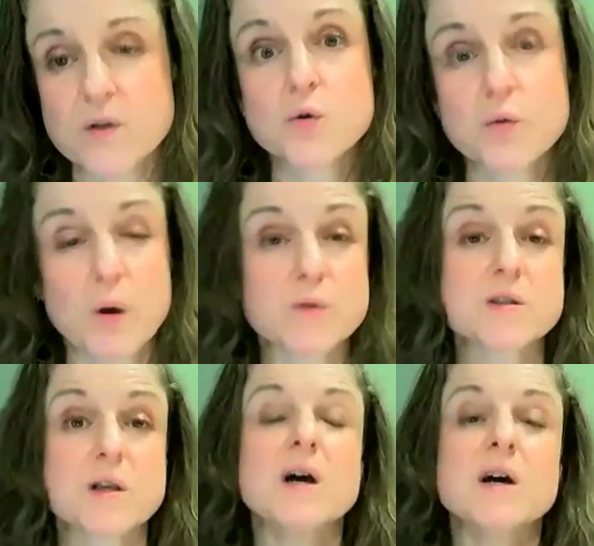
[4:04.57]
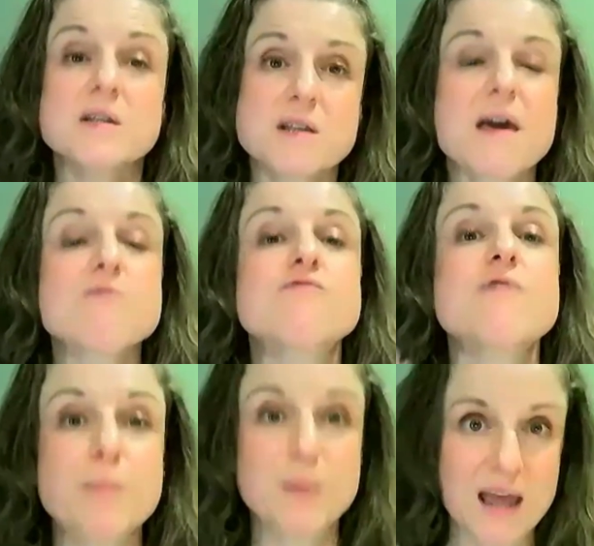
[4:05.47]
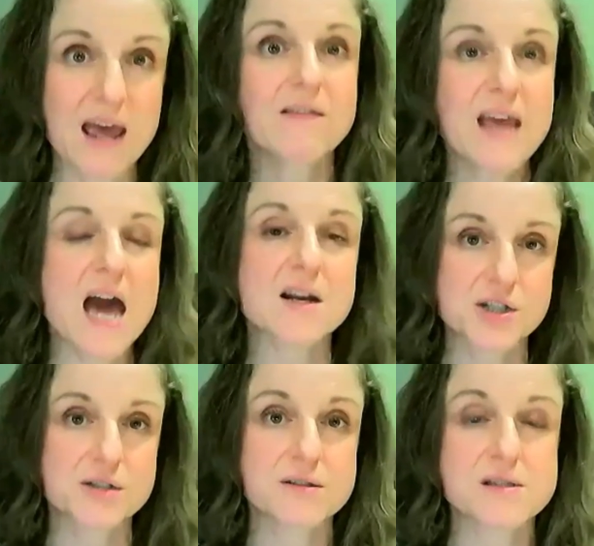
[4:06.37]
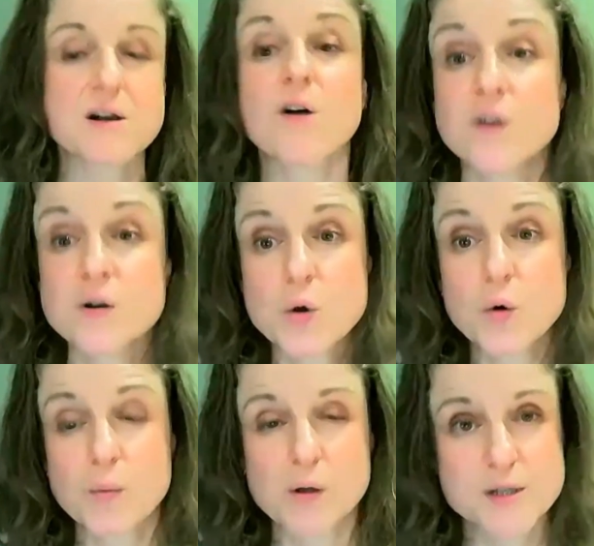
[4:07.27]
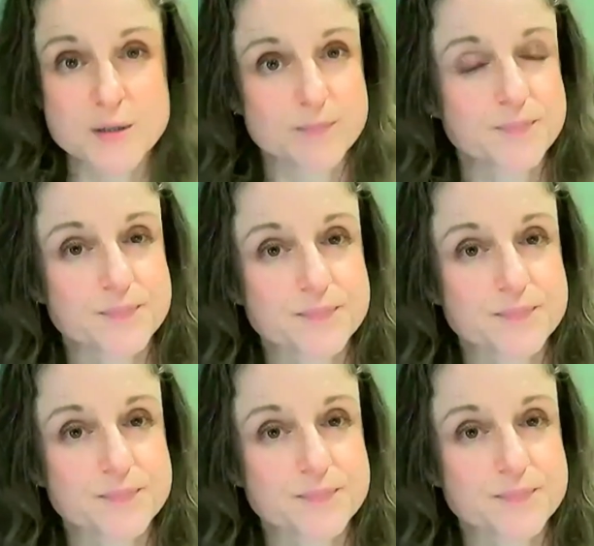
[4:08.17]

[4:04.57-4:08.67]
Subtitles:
of those hormones. So they replicate the actions of those hormones.